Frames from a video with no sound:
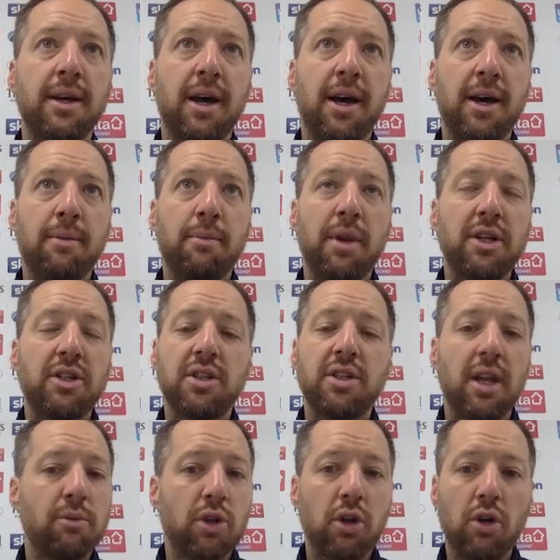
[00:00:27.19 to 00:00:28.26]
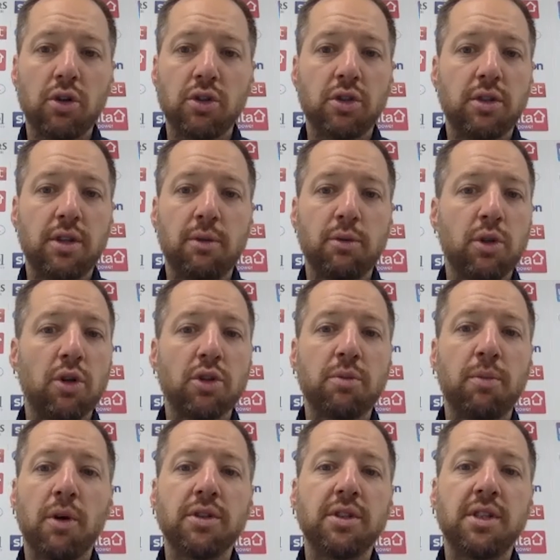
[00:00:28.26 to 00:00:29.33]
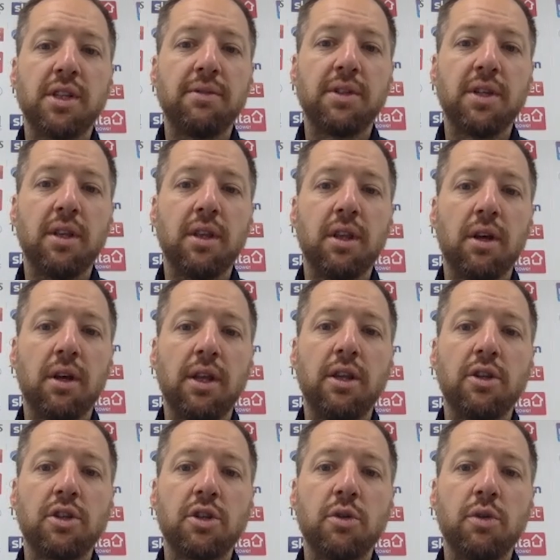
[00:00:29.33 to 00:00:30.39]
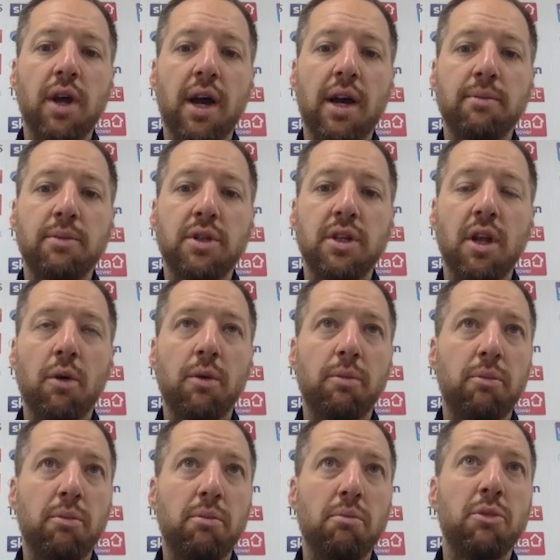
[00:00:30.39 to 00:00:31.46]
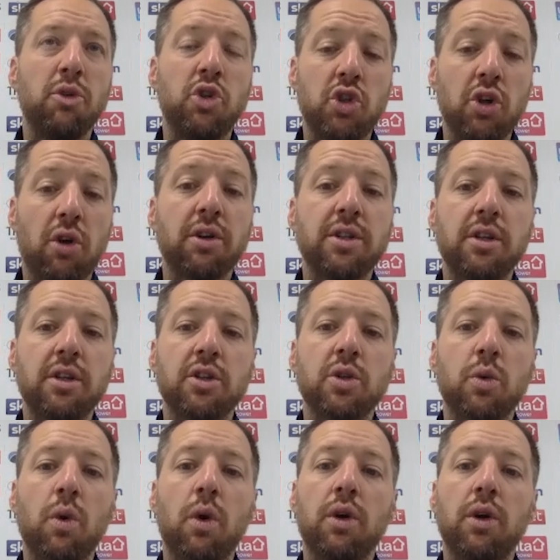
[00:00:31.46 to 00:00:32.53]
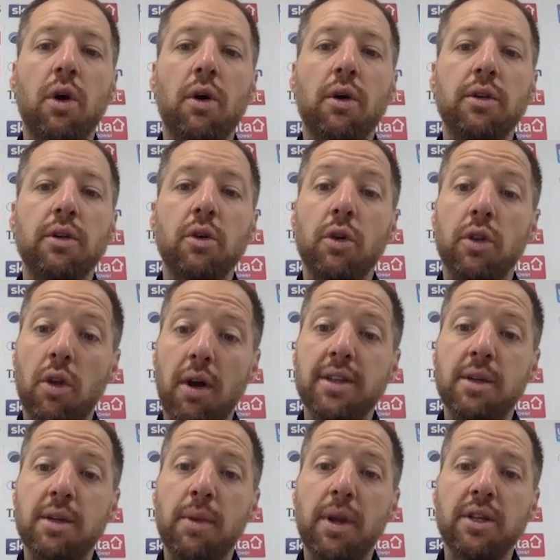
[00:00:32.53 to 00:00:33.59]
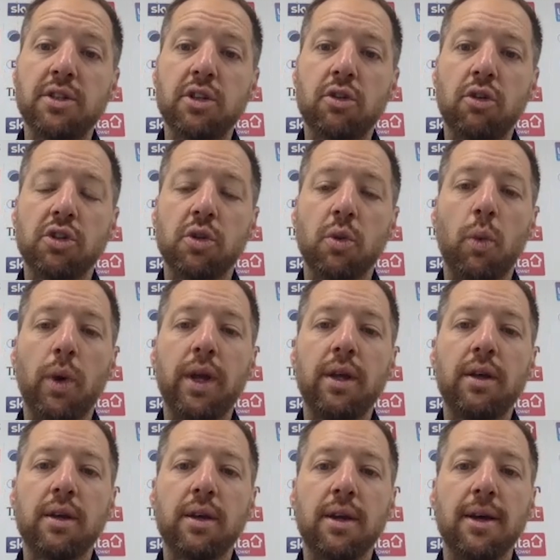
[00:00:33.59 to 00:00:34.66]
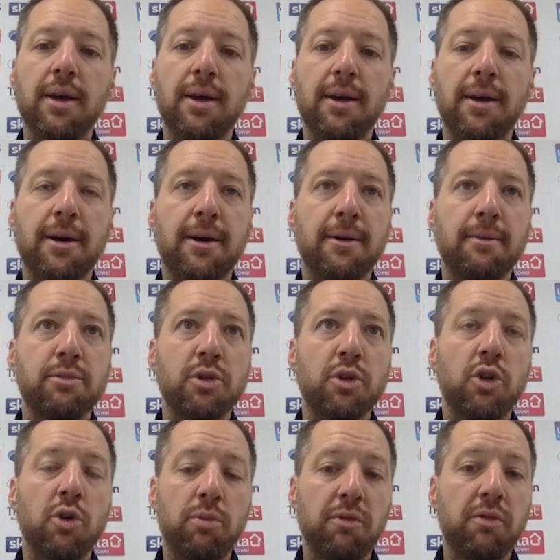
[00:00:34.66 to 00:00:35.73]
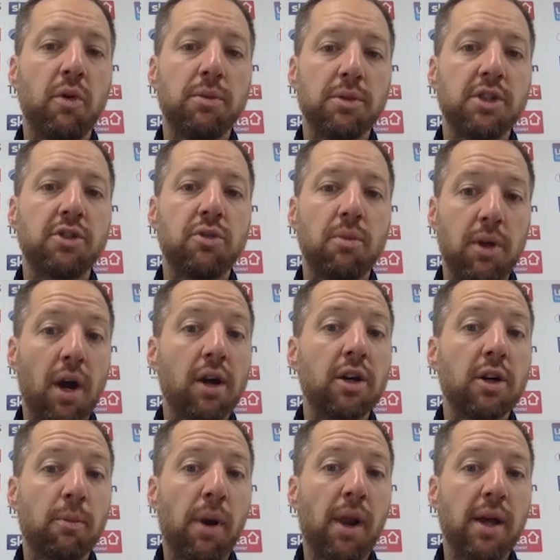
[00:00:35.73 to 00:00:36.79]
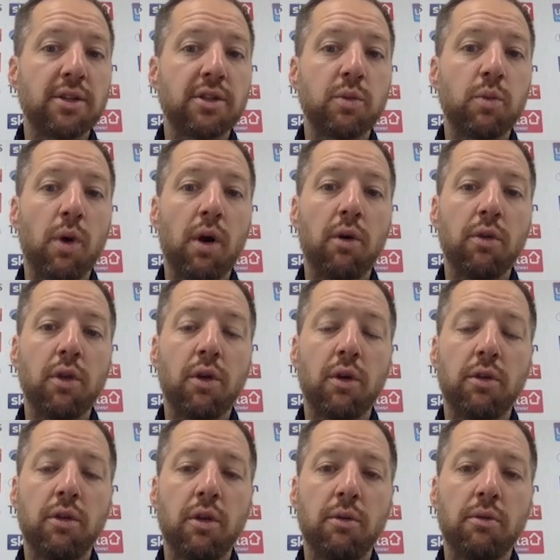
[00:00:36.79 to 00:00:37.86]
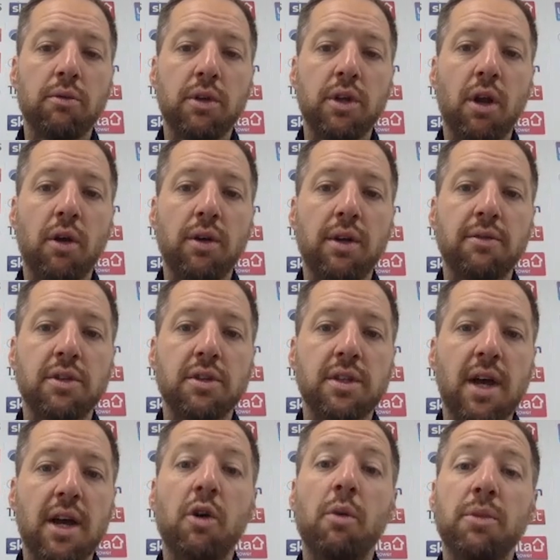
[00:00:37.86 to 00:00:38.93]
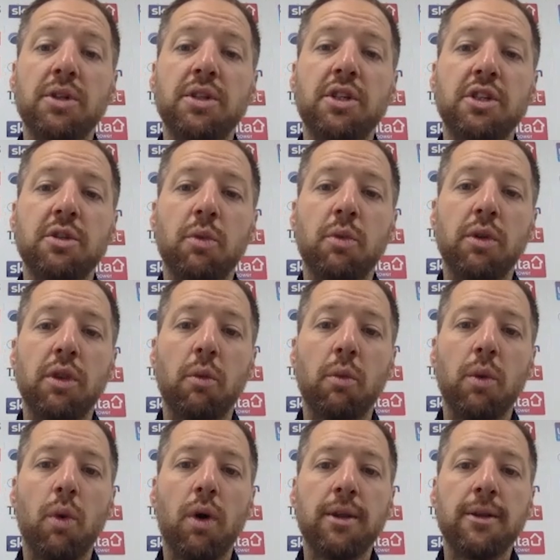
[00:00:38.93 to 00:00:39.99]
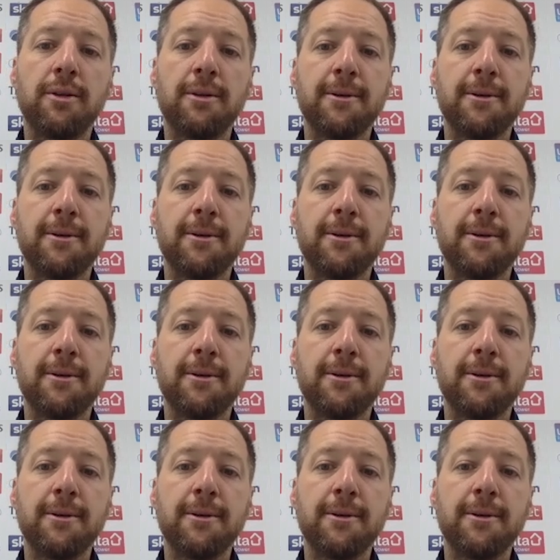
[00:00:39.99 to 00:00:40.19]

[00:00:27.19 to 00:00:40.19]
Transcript: As you said, there was lots of positives in the two games. You know, majority of the squad got 90 minutes across the week. Some good performances from younger players as well that you know gives us that competition that we want.